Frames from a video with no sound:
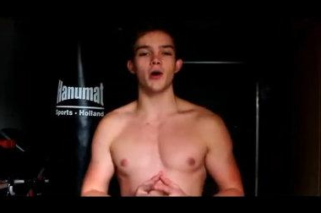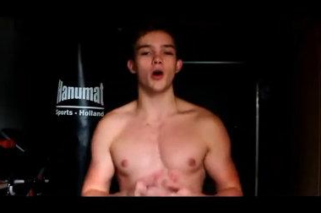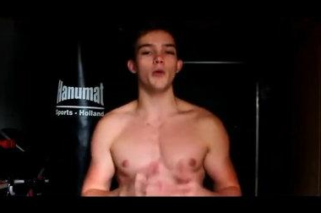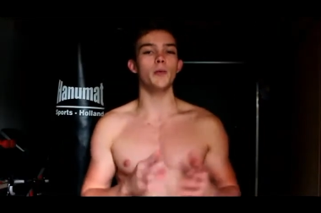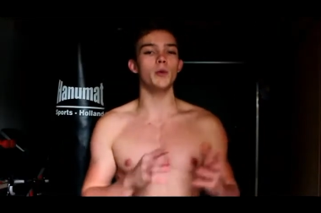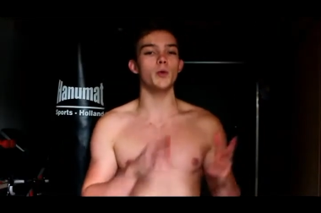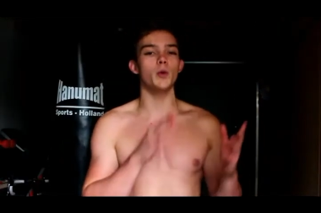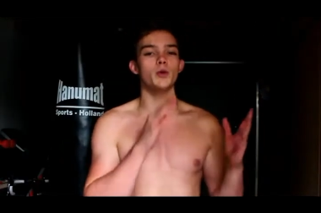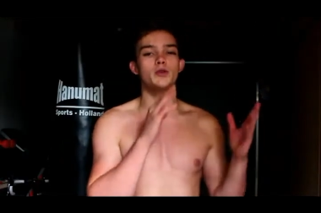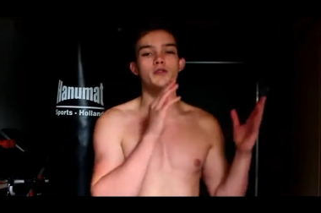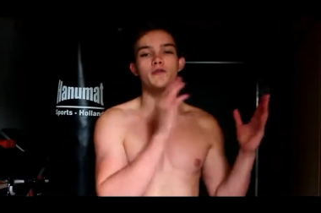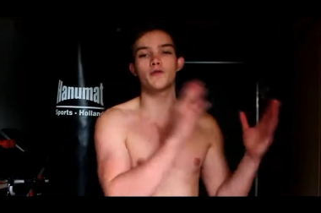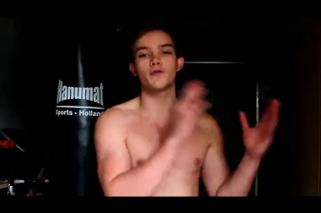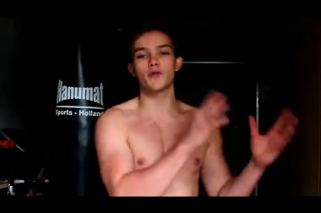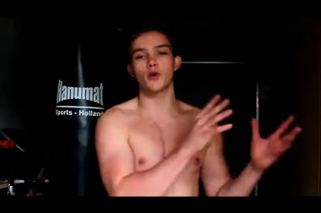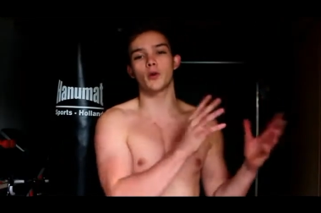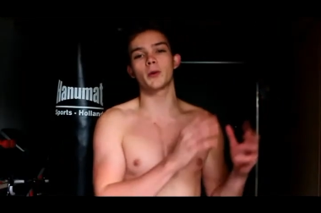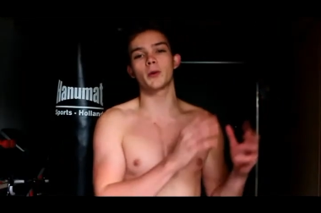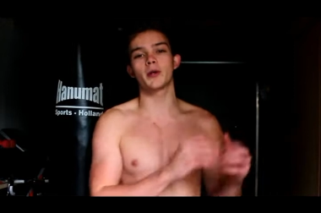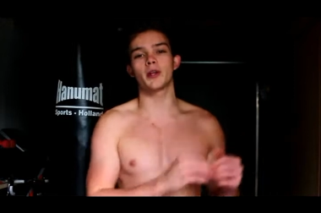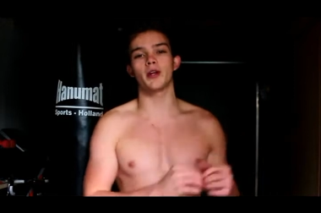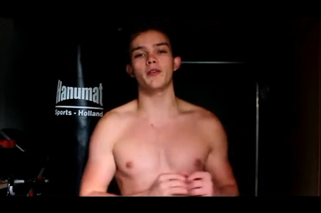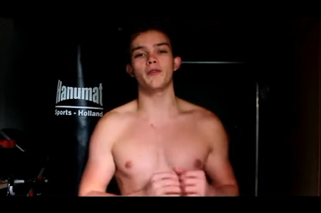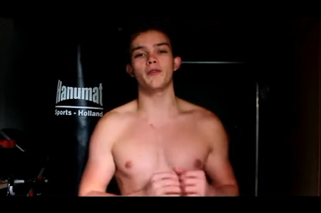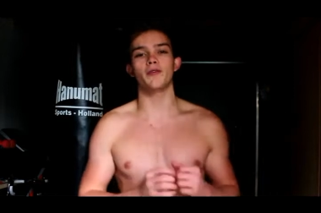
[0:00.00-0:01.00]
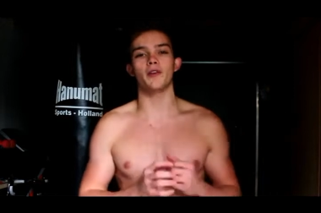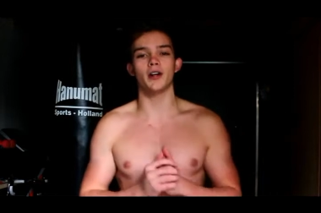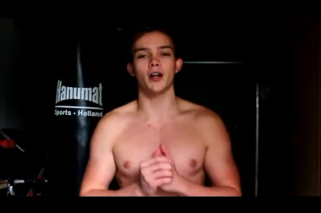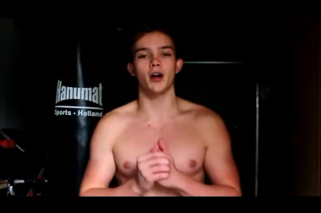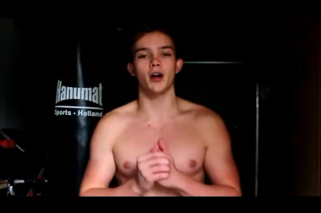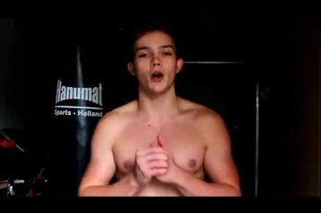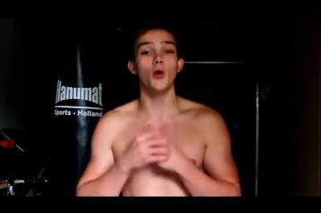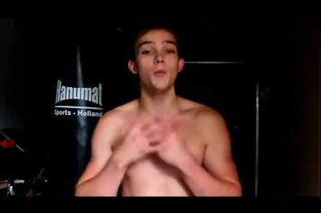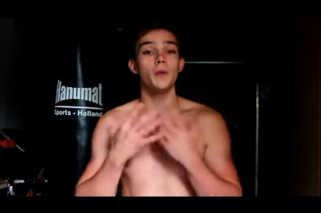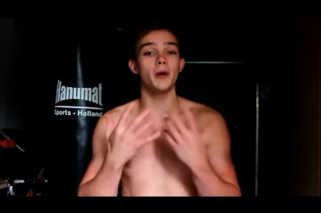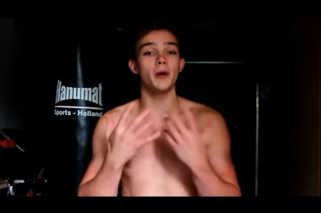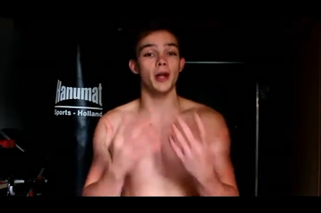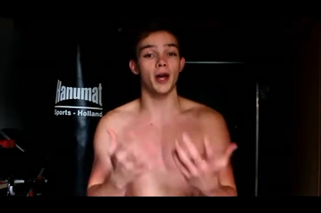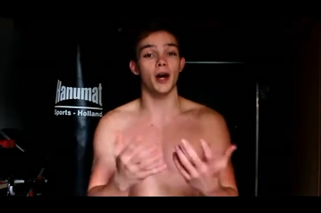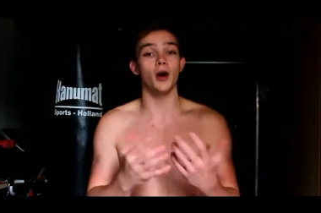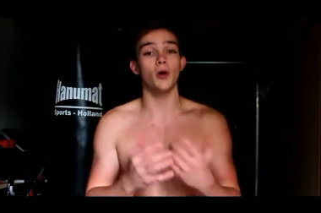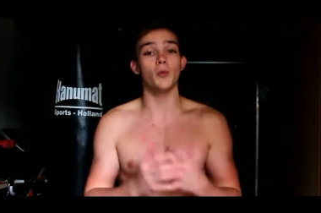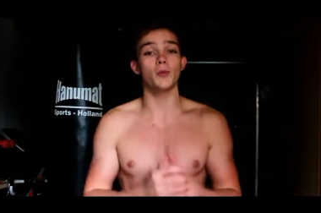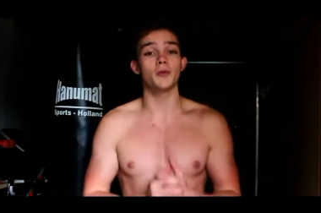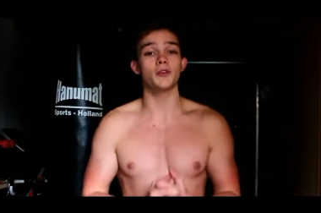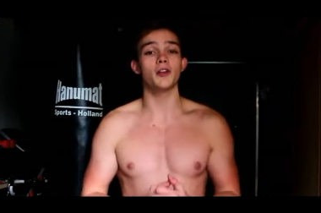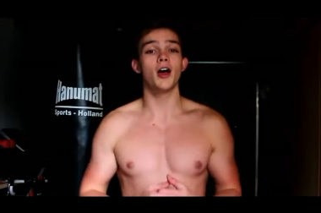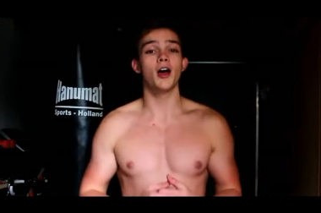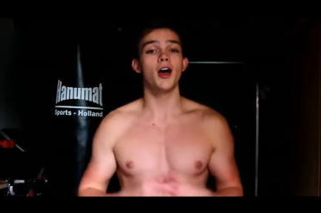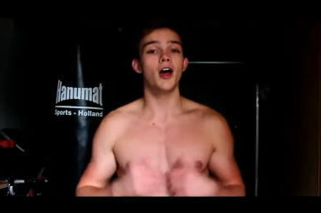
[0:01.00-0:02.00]
I hope it was informative and I hope it
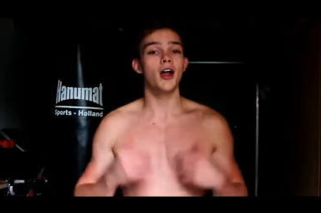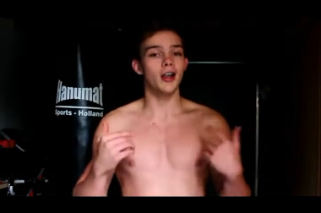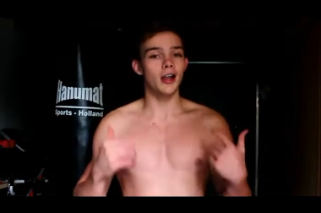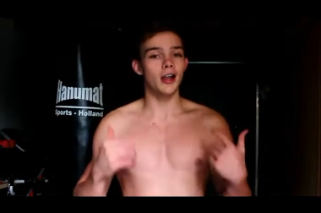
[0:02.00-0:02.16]
helps.